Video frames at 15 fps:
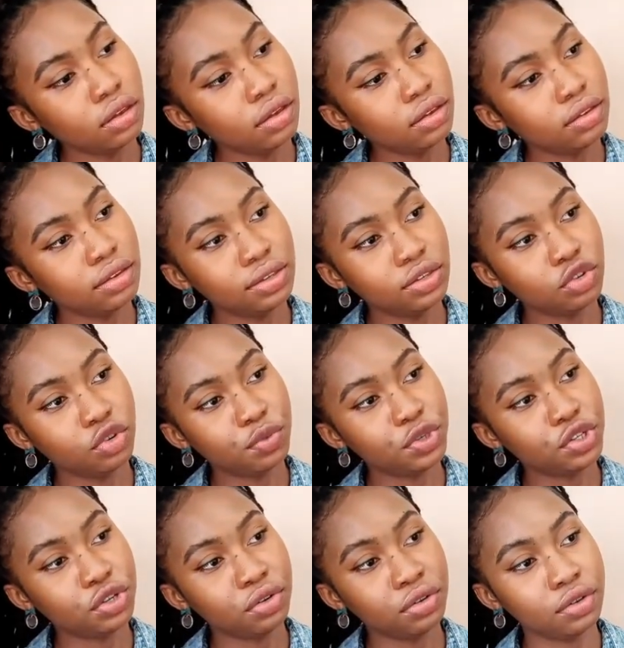the
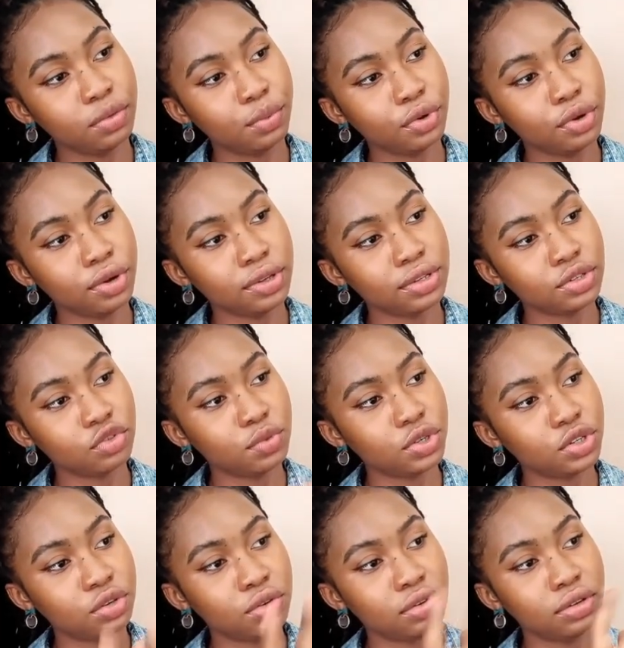description, product
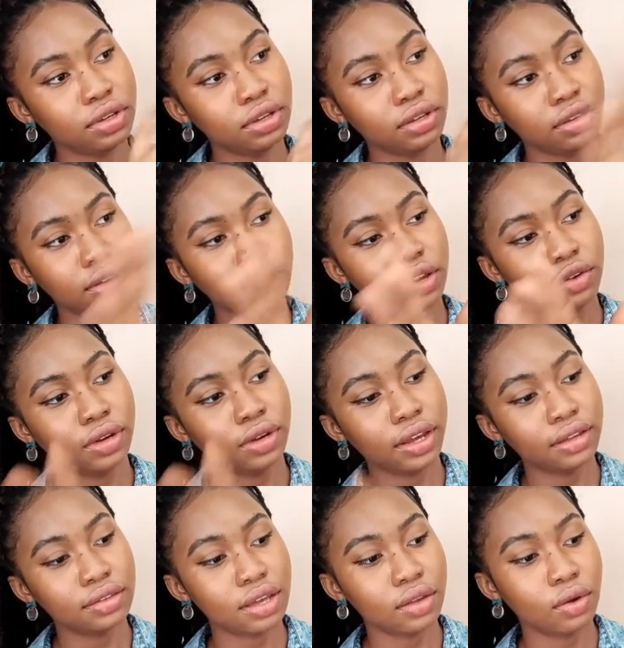description, the
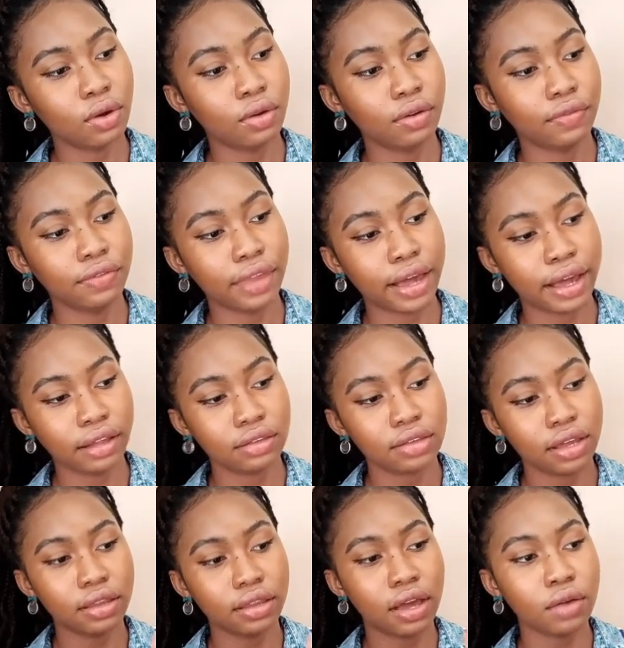ingredients, and all of that.
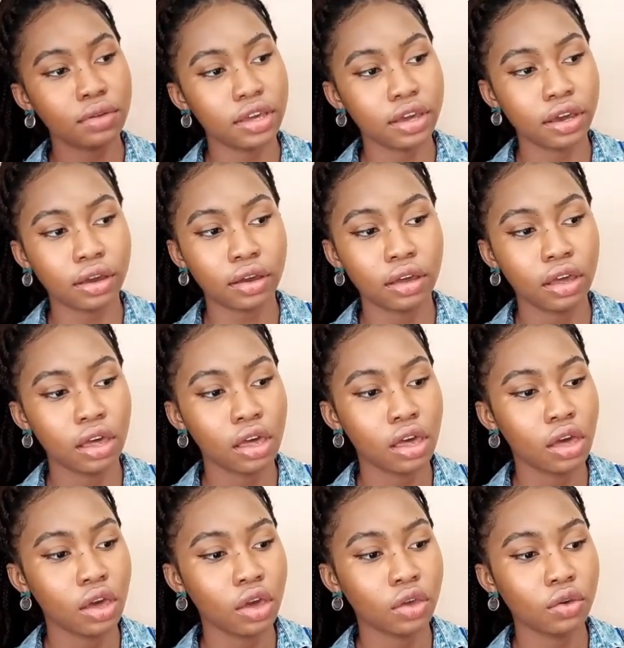And down here,
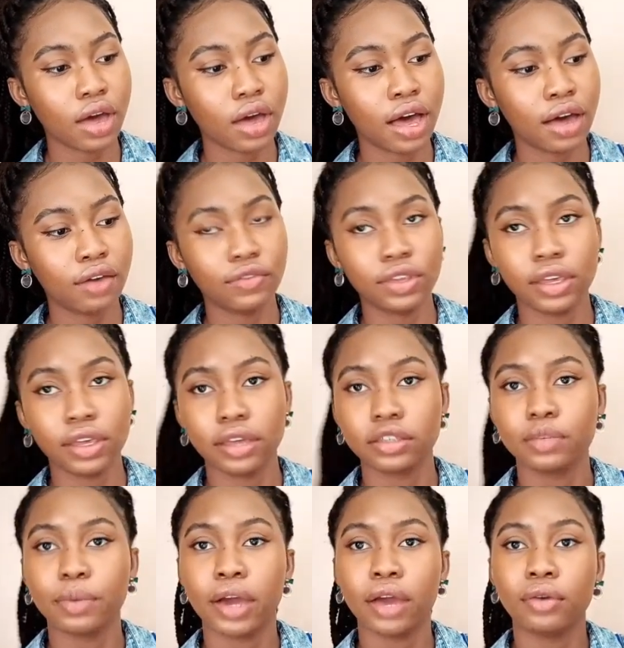you have the
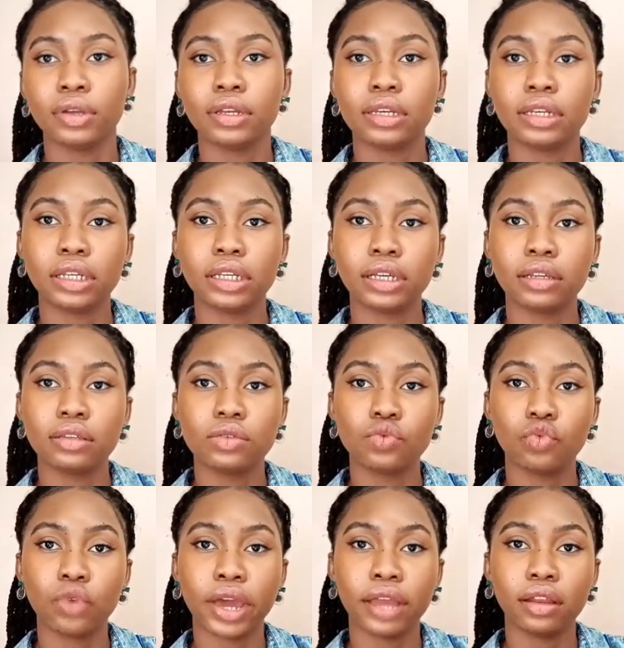expiring date
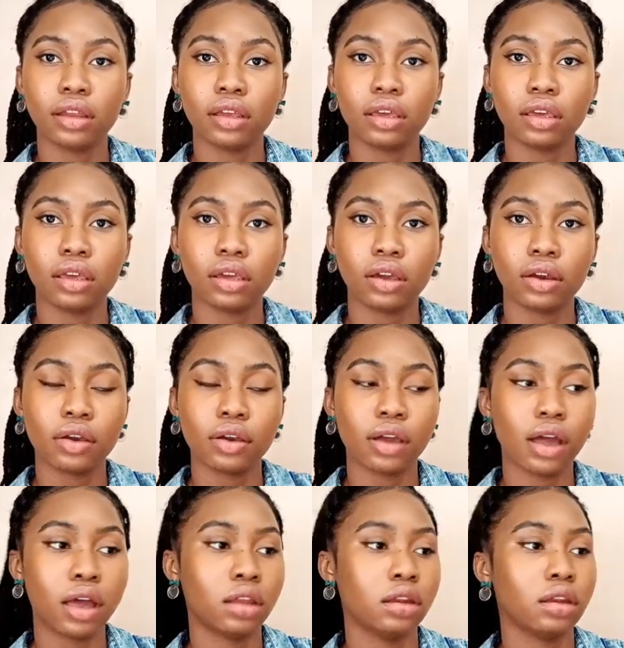right here,
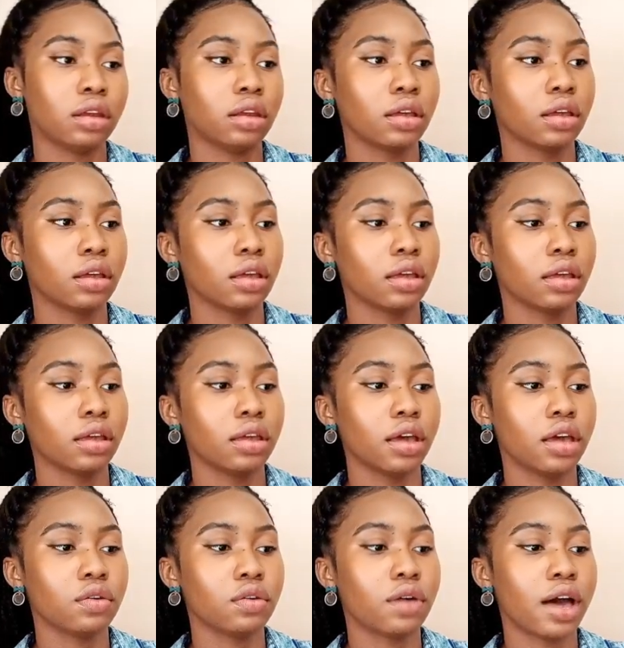and here
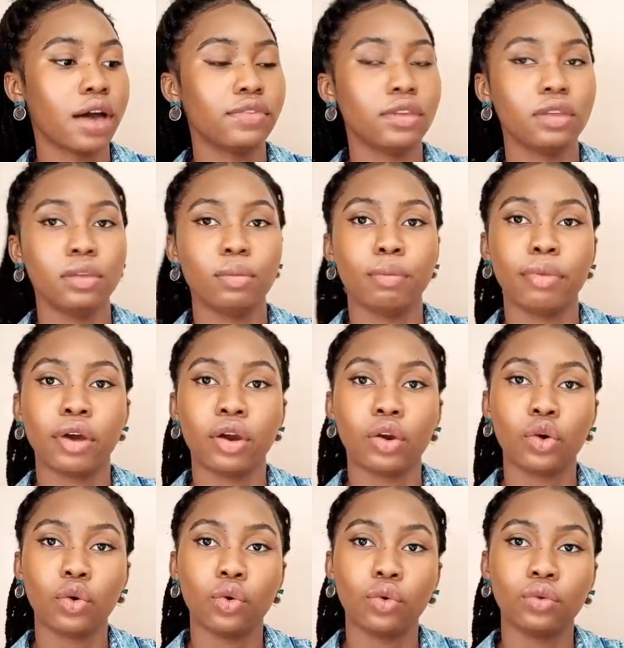you have the
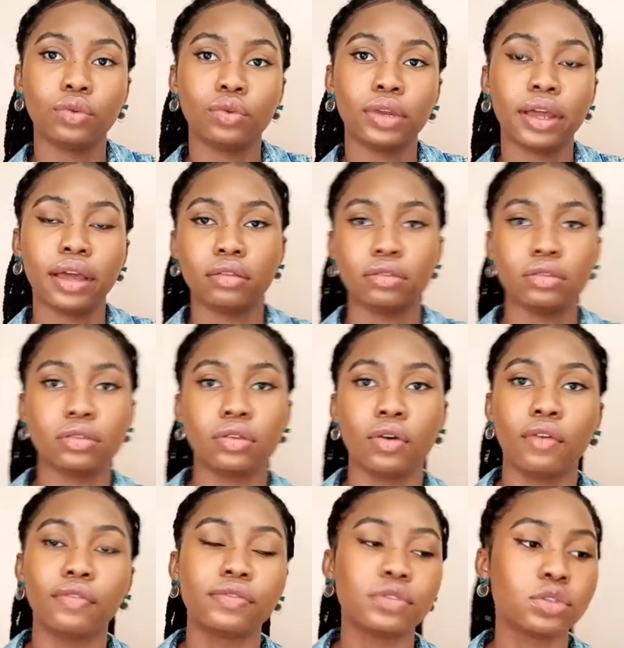barcode and
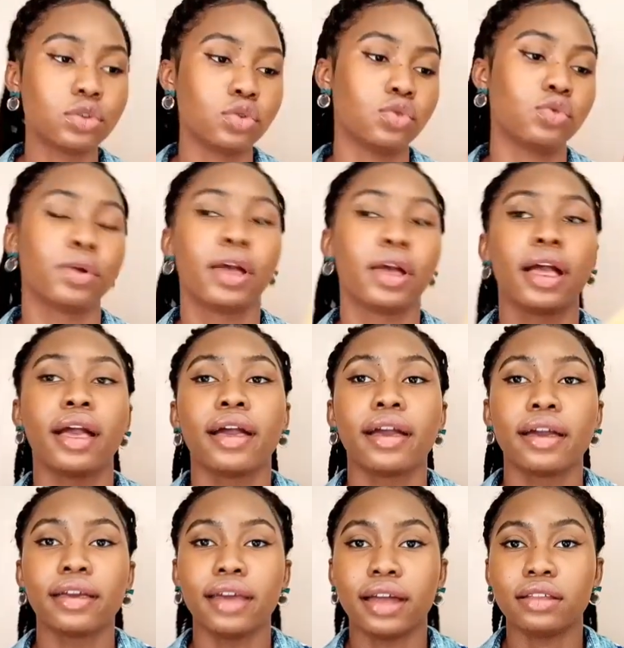stuff. So
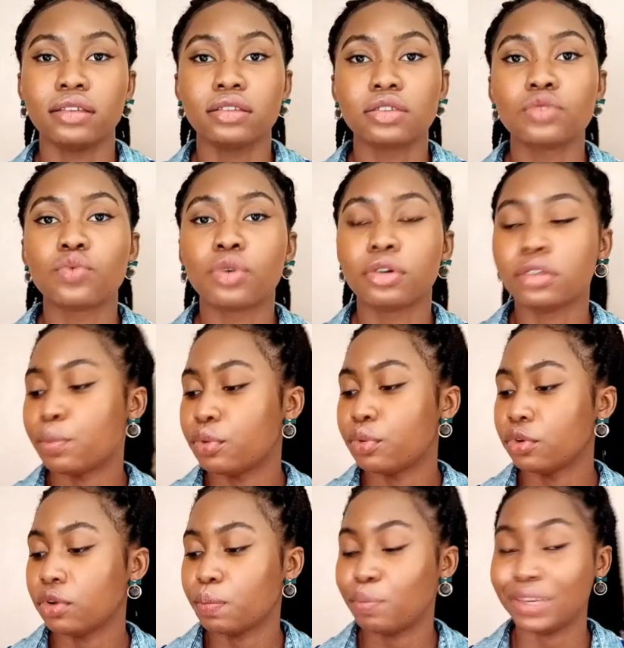yeah, this is what the
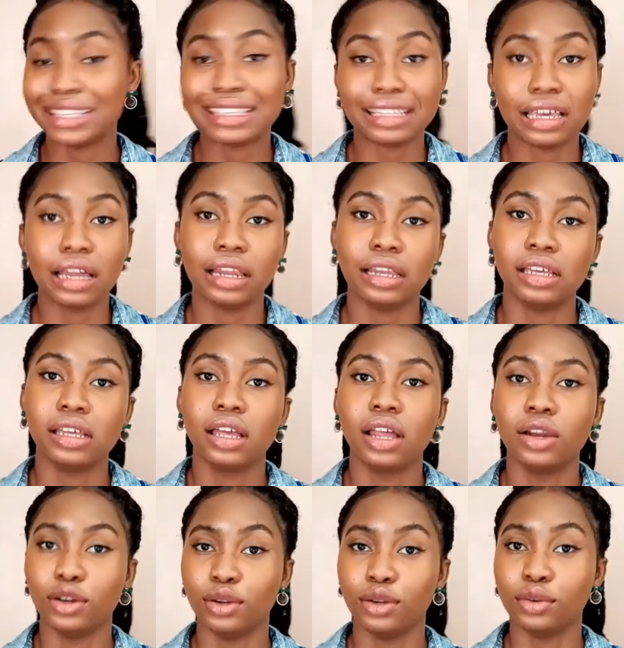product basically
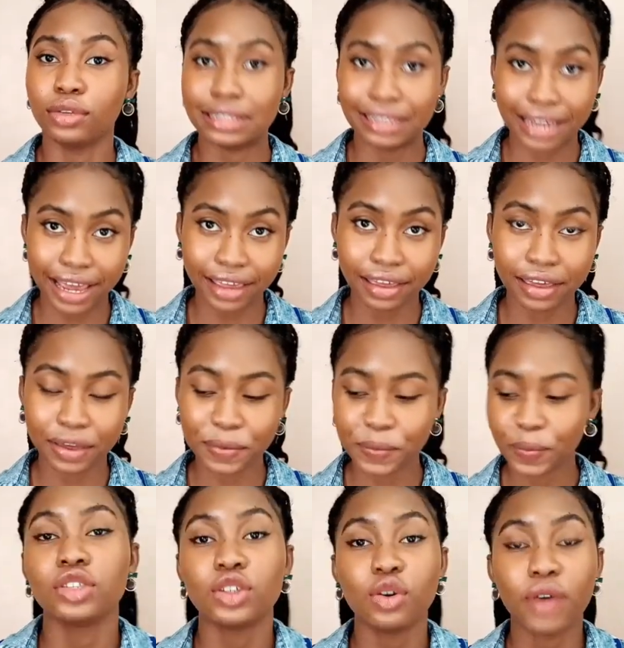looks like.
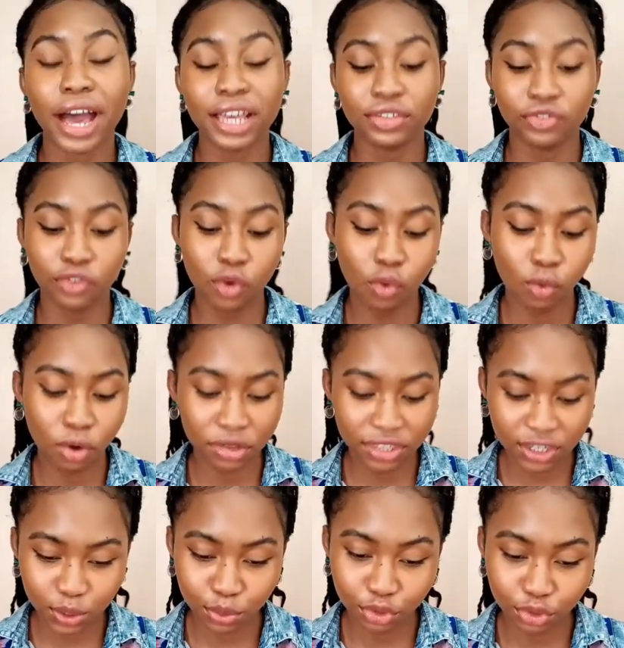So as for what
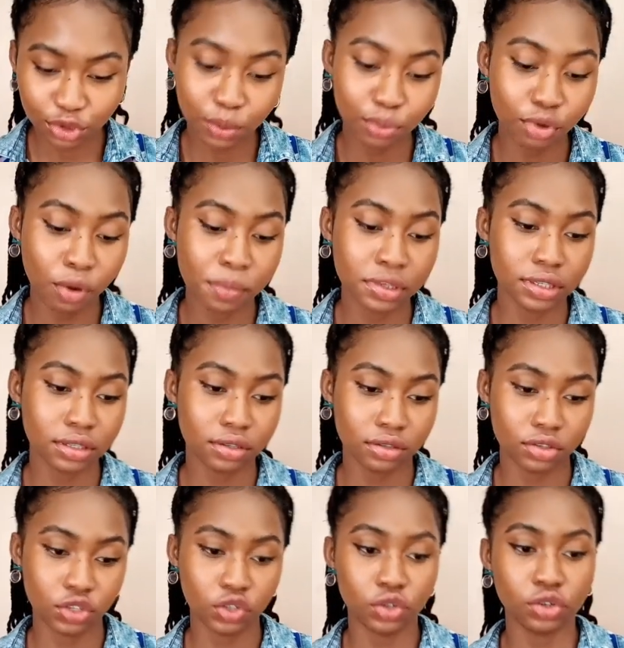this product
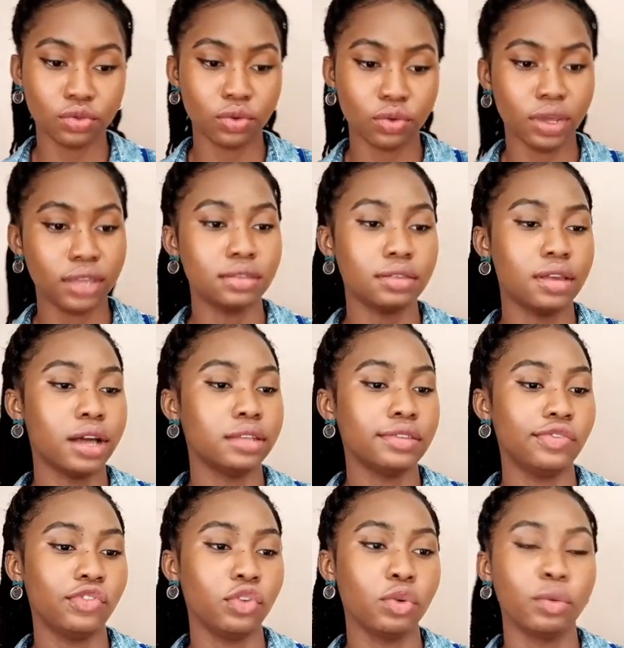promises to do, it starts
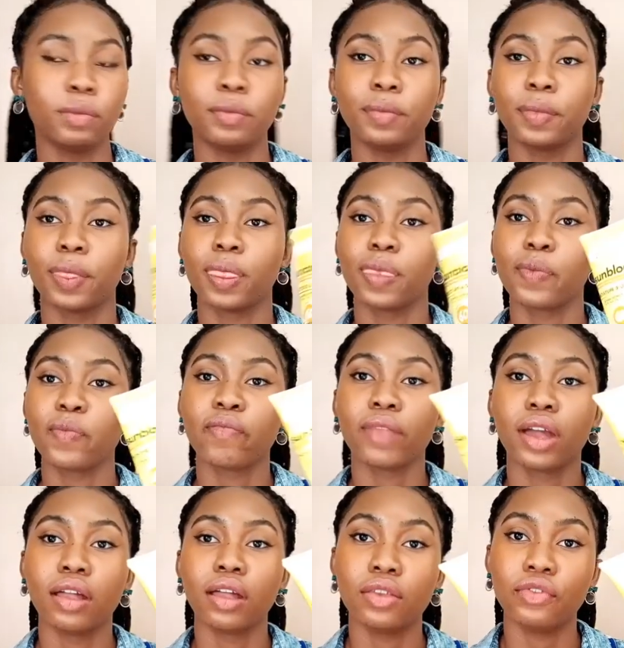from
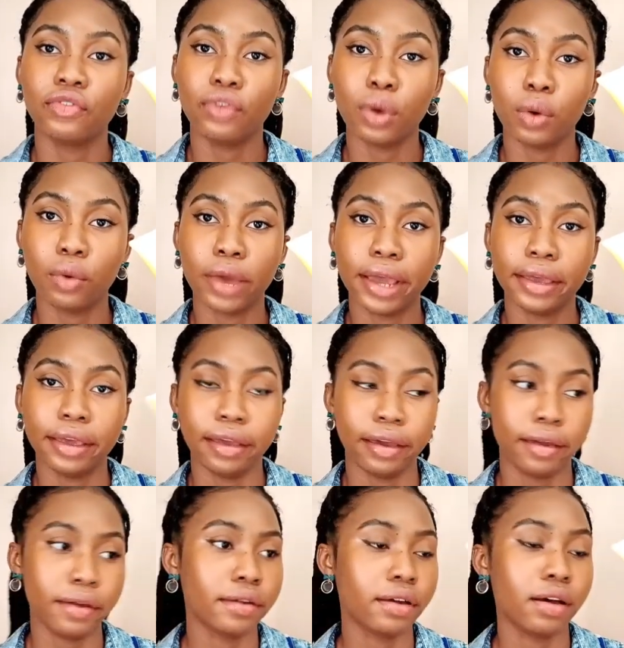the front right
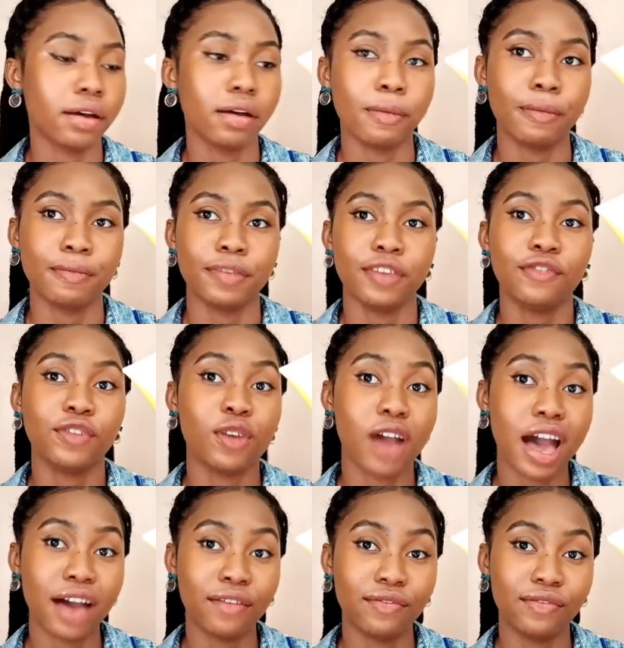here. If you
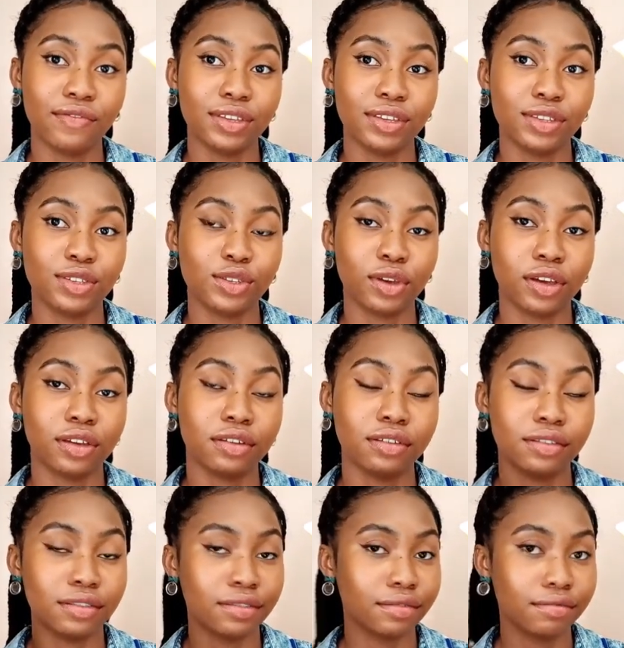have this, you
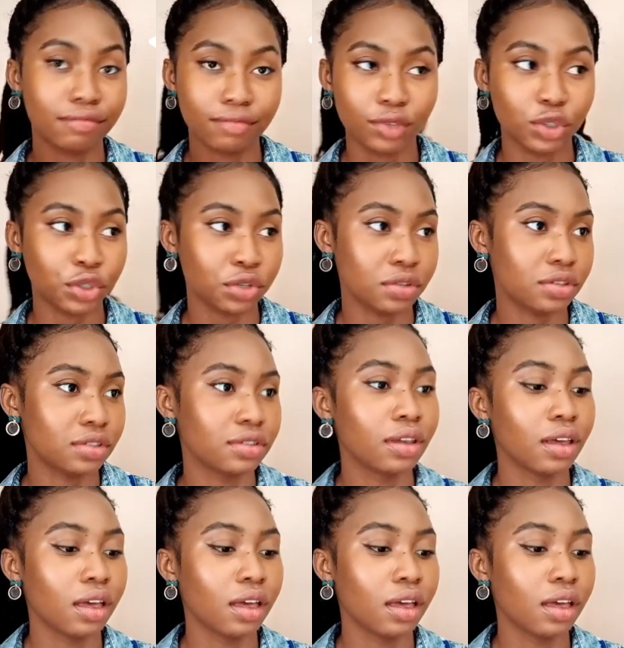could just